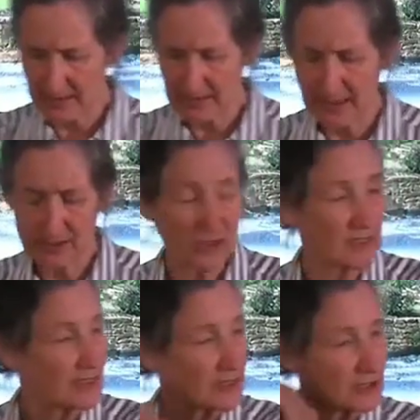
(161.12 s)
is that
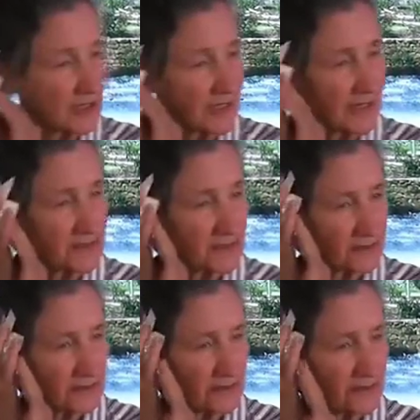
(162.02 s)
just insulates
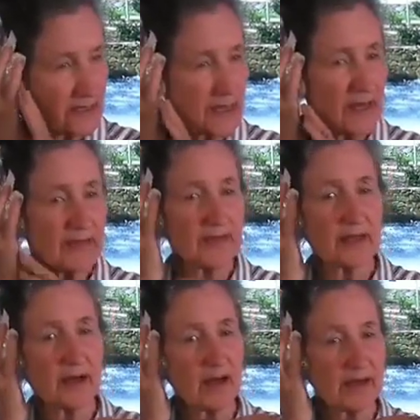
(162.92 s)
it. And
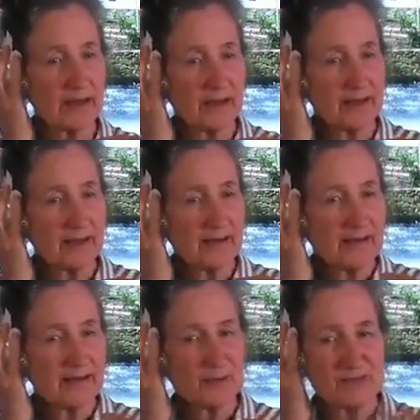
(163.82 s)
then
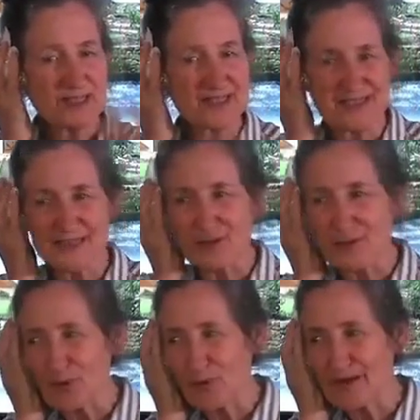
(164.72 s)
he was just a little
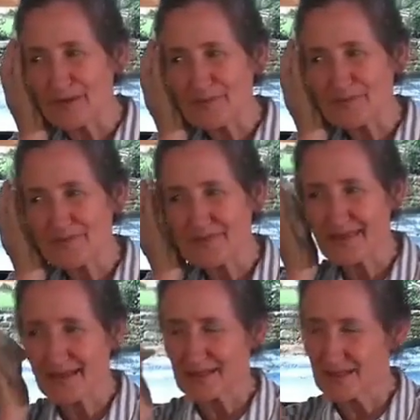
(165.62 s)
boy,
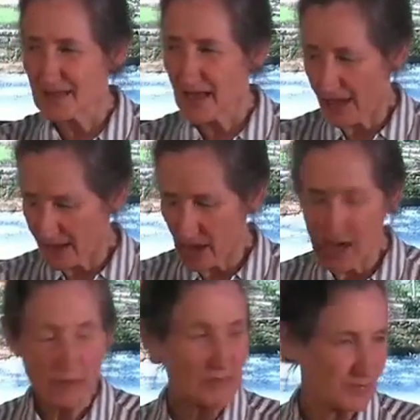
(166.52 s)

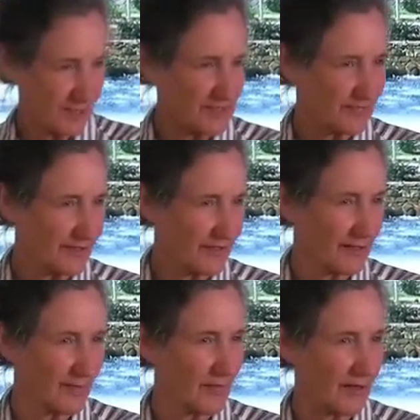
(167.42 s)
I was
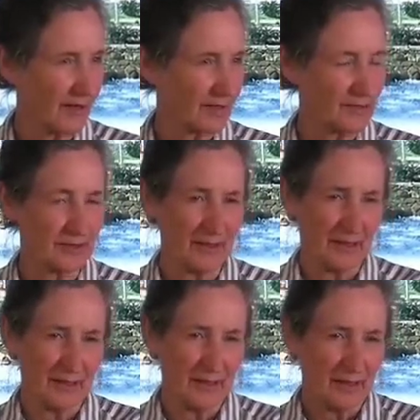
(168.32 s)
breastfeeding him, and I could
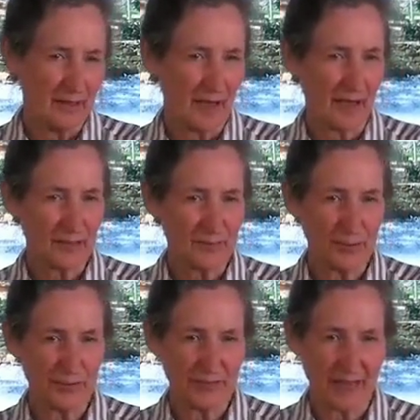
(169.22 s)

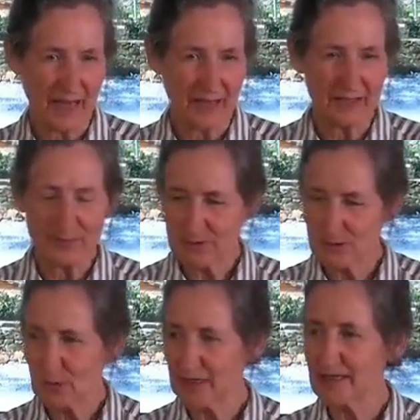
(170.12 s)
put the onion
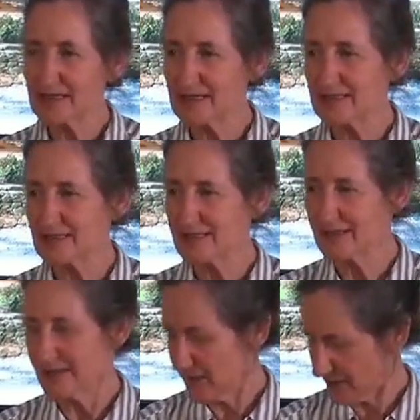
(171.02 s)
between his
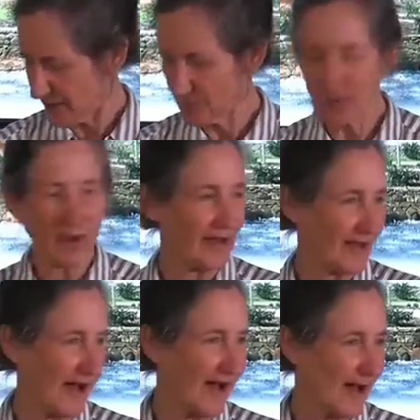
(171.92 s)
ear and
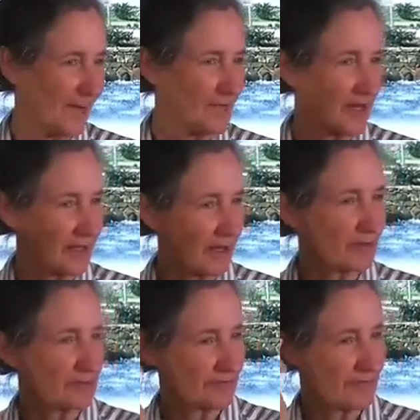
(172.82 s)
my arm, and I
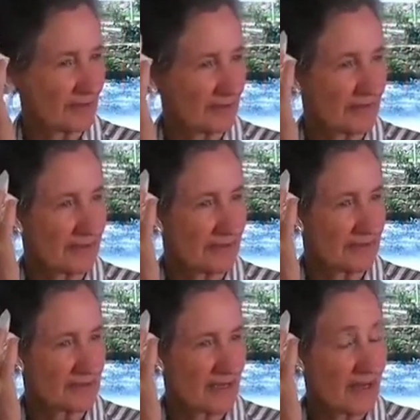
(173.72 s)
could feel the
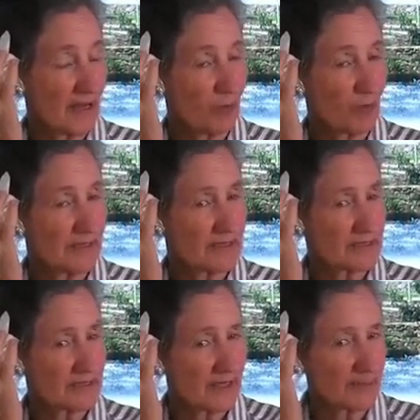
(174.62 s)
heat. And when he
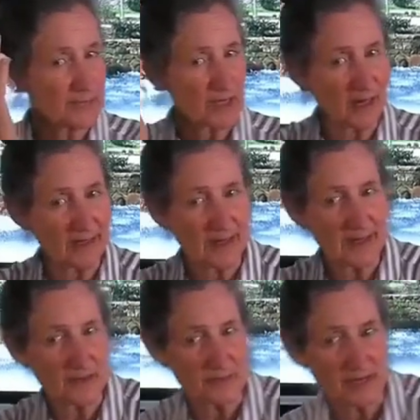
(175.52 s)
slept, I
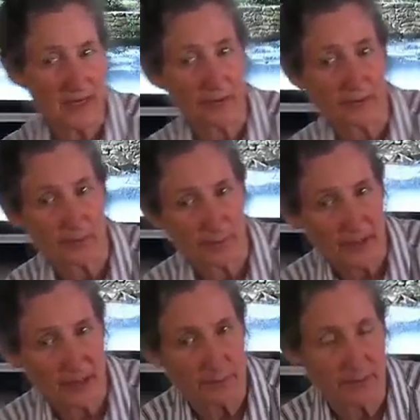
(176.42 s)
laid him down on the
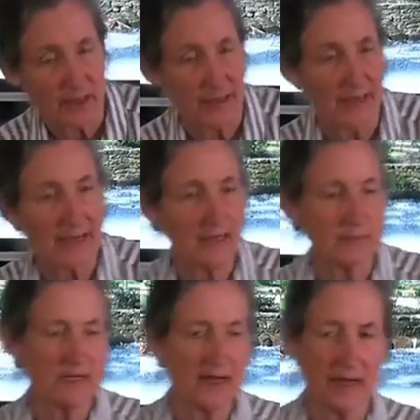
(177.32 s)
bed, but I laid
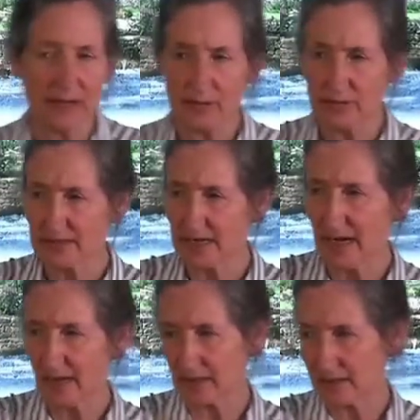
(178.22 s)
him down on a
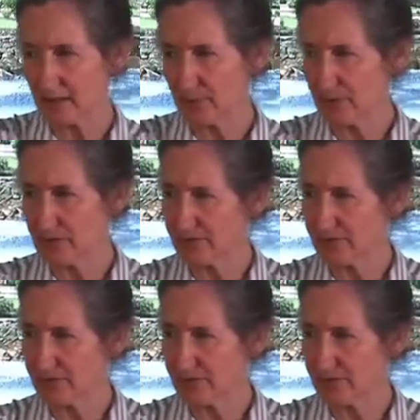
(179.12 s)
towel that had been